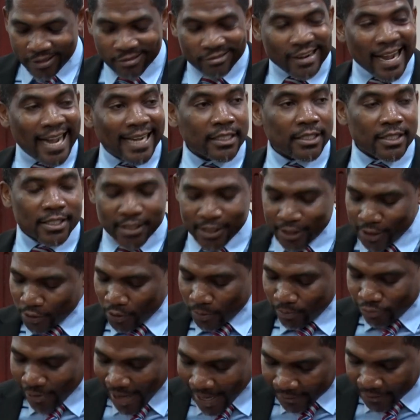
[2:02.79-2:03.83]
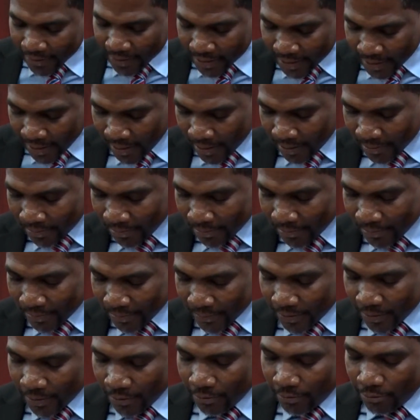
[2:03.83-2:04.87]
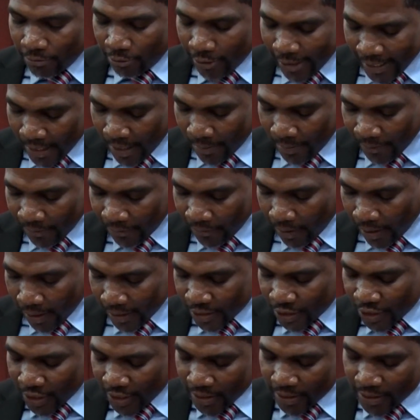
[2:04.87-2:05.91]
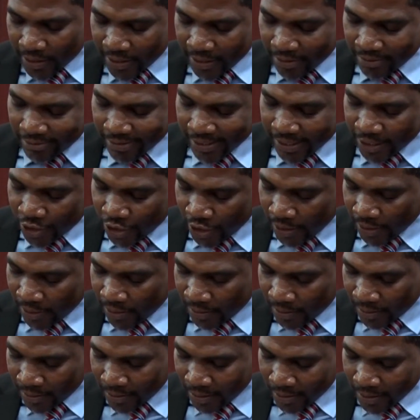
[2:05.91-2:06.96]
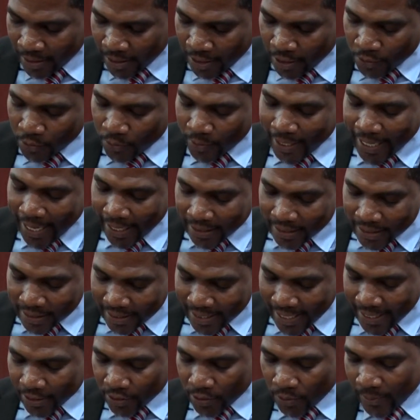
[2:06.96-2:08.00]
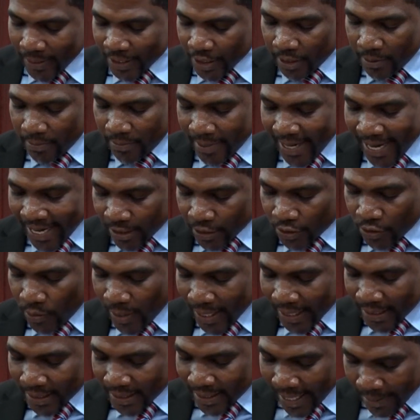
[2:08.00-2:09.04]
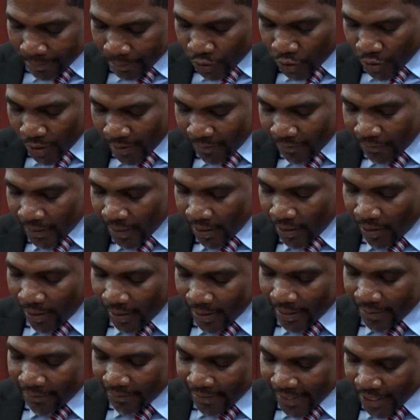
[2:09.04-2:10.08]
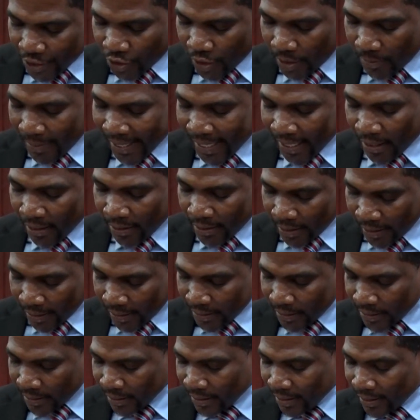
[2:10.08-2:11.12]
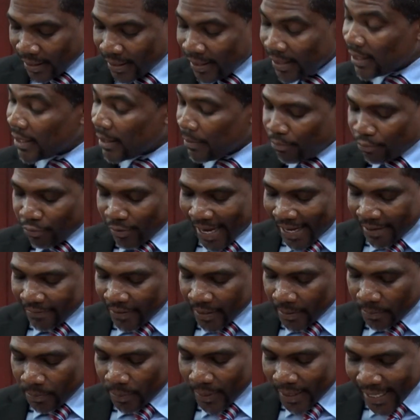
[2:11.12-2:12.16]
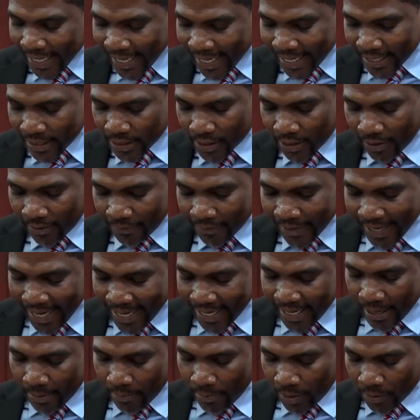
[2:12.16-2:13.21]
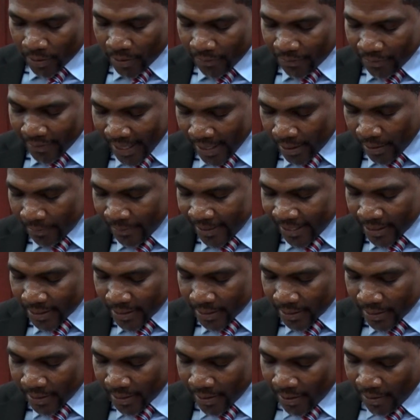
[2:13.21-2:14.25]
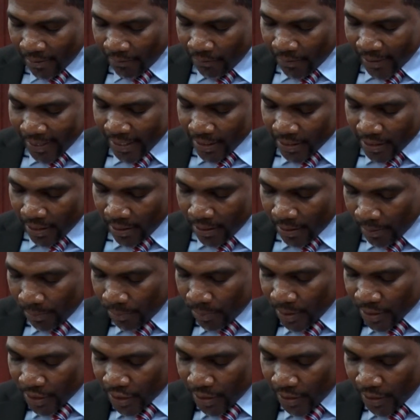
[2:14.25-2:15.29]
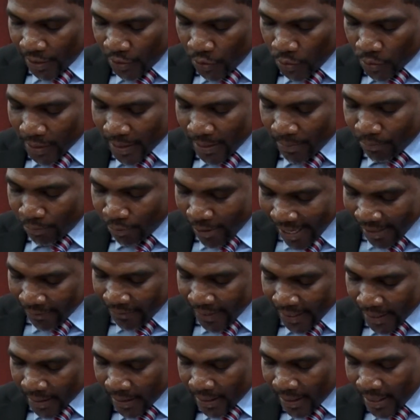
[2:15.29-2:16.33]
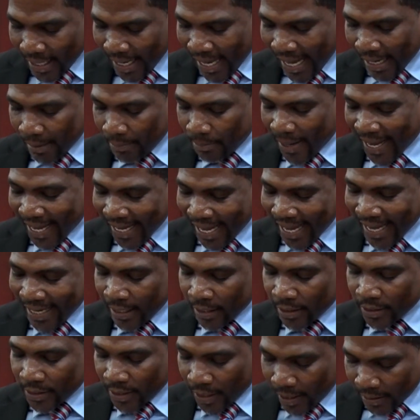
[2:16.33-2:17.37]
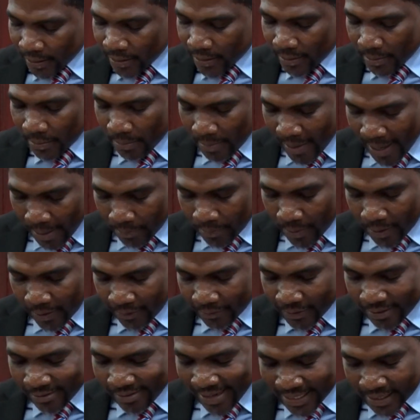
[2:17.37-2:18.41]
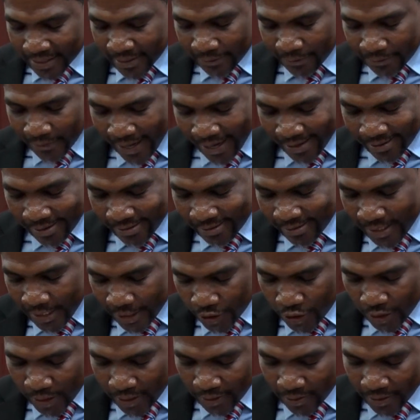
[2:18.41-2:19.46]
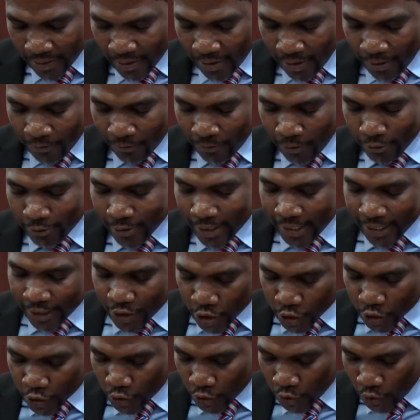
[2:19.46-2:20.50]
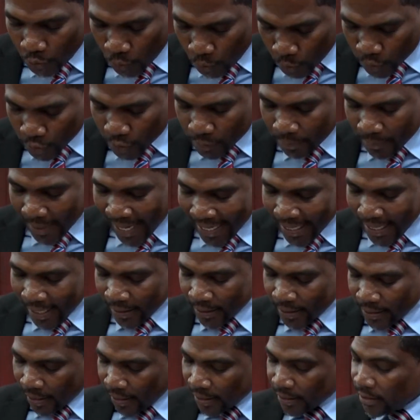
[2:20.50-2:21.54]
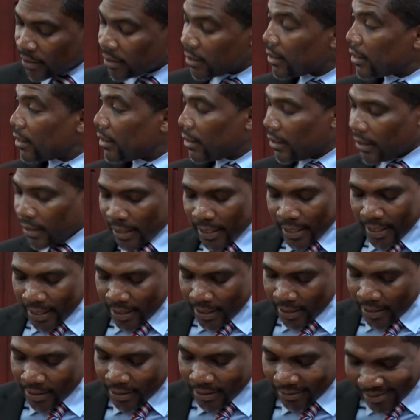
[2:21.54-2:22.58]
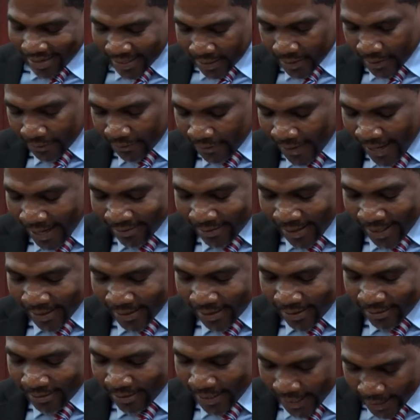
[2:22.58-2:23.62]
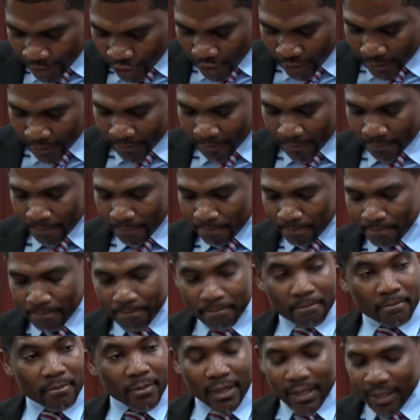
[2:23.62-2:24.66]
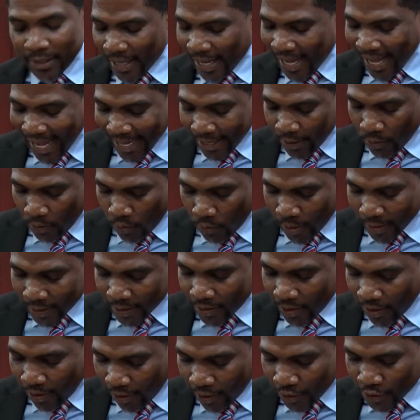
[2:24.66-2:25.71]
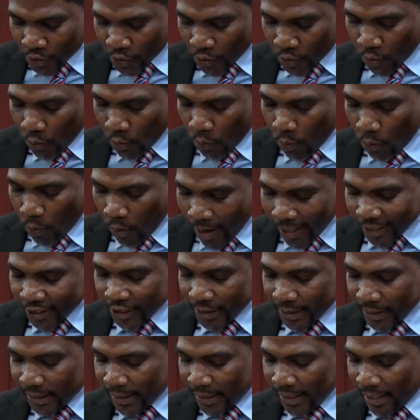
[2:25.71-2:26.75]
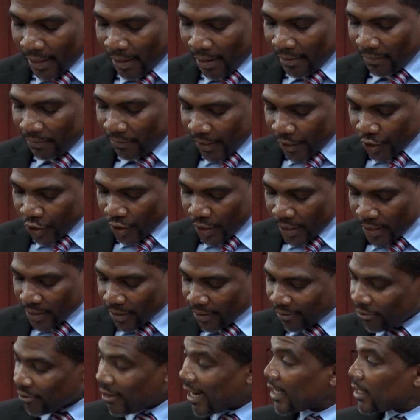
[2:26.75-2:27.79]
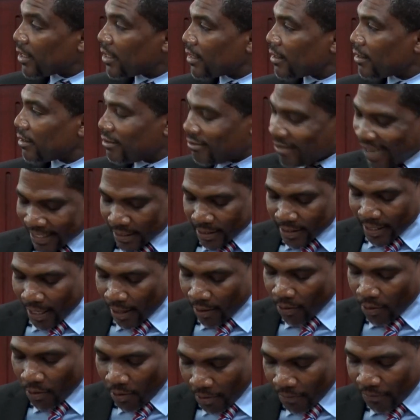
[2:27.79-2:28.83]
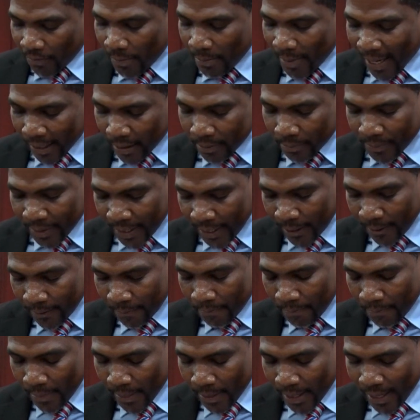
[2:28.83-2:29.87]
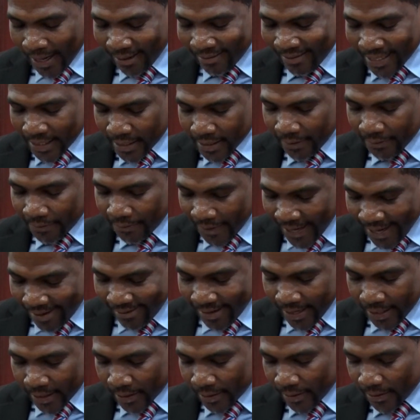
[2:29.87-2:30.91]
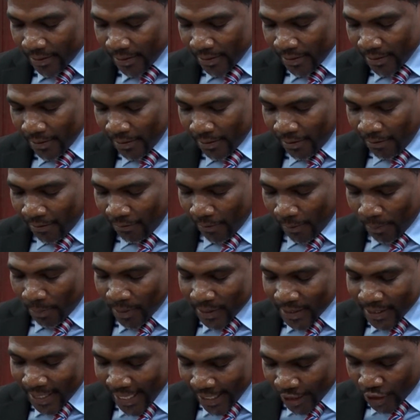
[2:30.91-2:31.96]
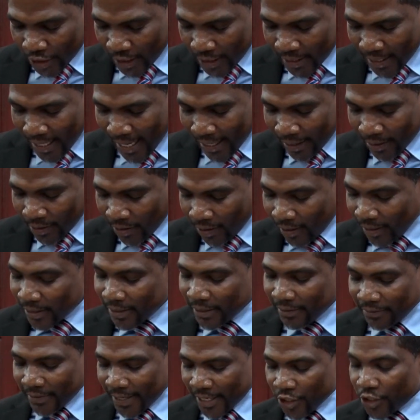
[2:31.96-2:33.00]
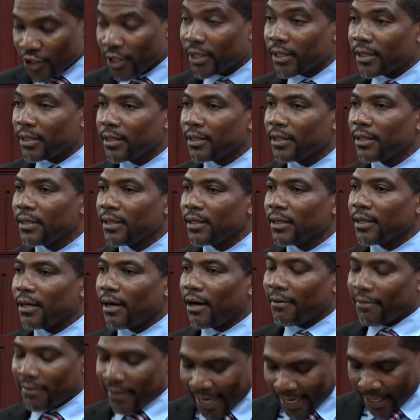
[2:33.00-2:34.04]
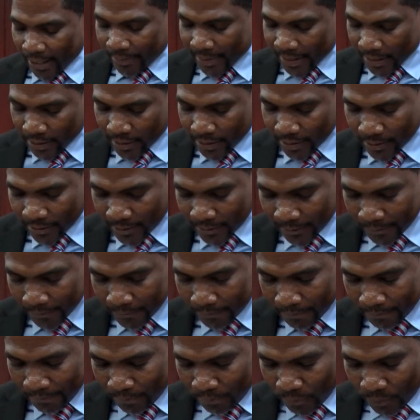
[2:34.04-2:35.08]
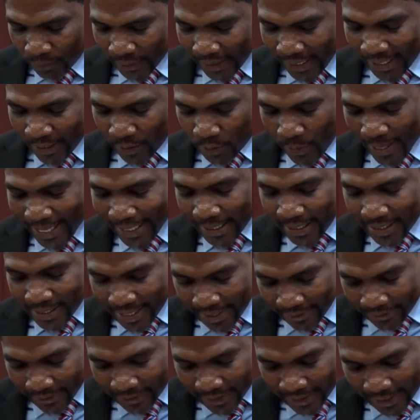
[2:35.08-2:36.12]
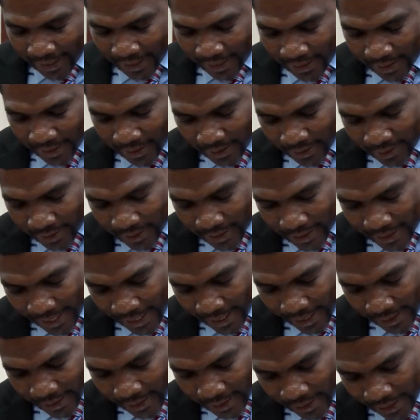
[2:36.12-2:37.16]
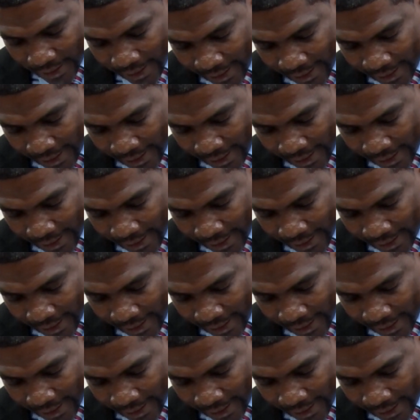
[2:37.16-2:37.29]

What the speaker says: rights to privacy, freedom of conscience and religion to the extent to which it makes no exemption for the cultivation by an adult in a private place of any amount of cannabis for his or her personal use in private and by an adult member of the Rastafari religion for religious use by adults in the Rastafari religion. The High Court also quashed the convictions of Ras Sankofa Maccabee, a Rastafarian, for possession and cultivation of cannabis. In 2017, the St. Kitts and